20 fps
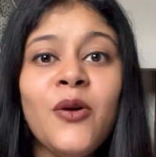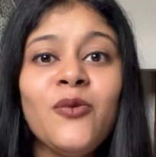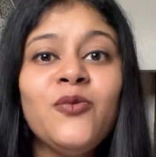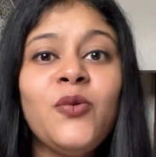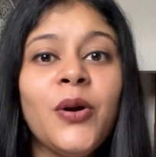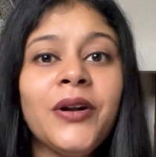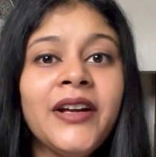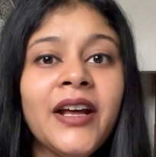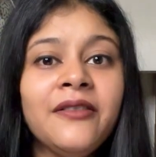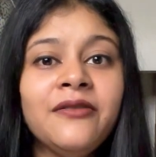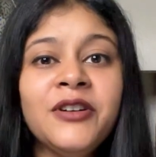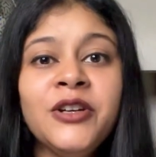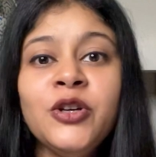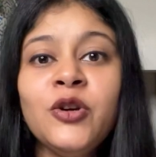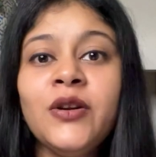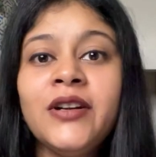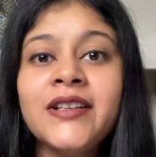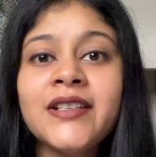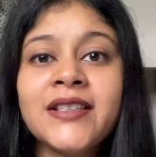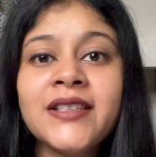Whatever
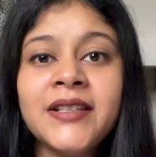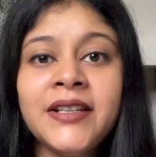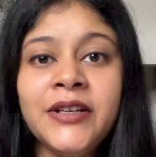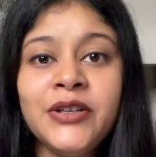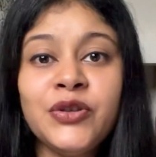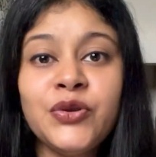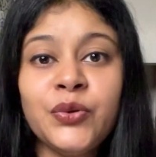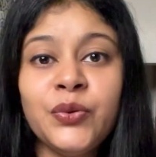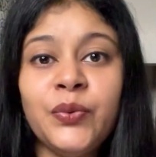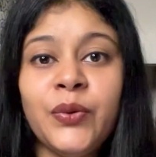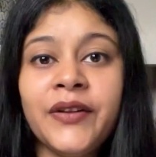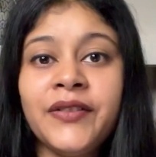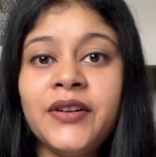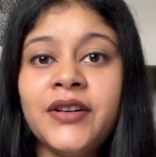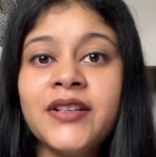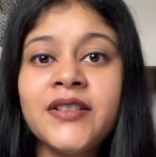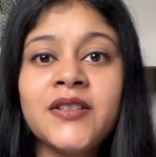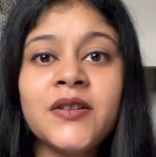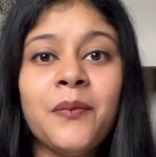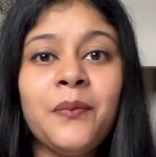you're listening to, whether
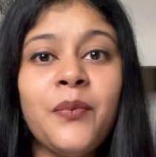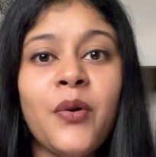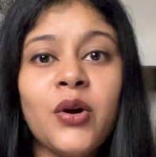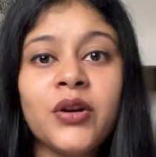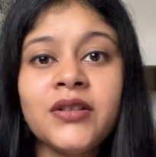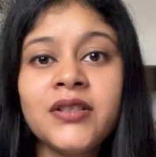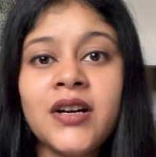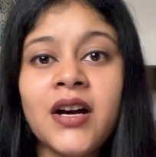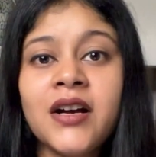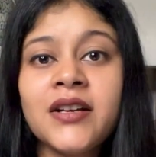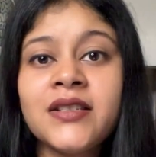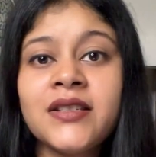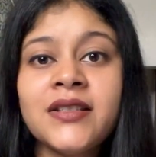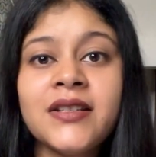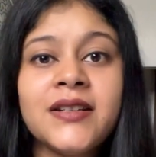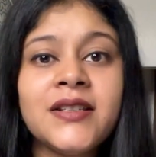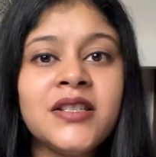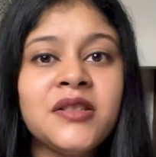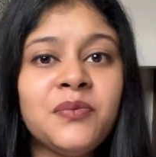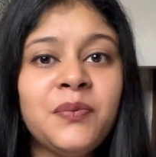it's a podcast,
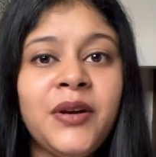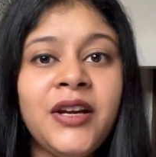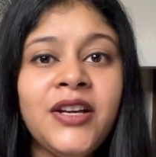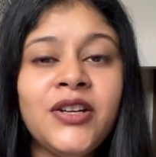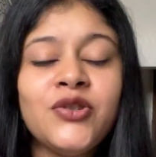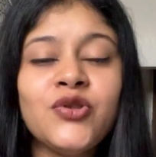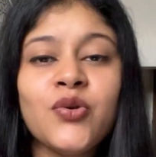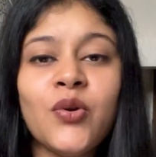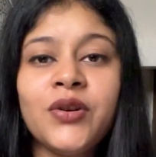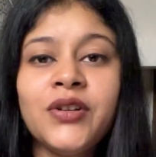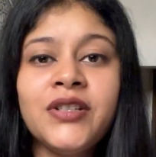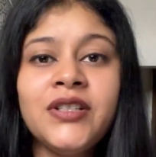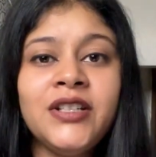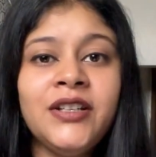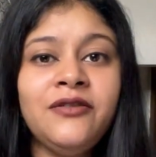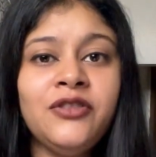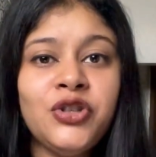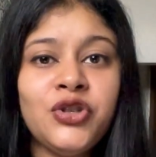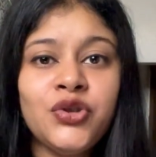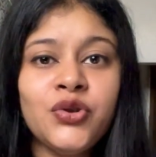a speech, or a
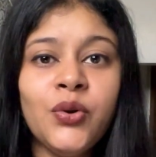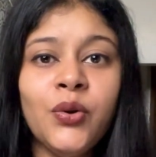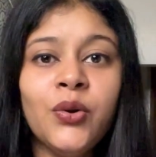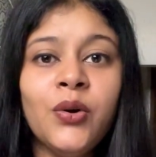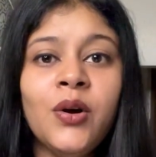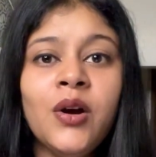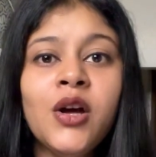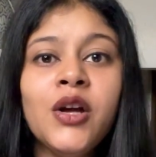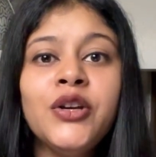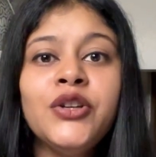TV show,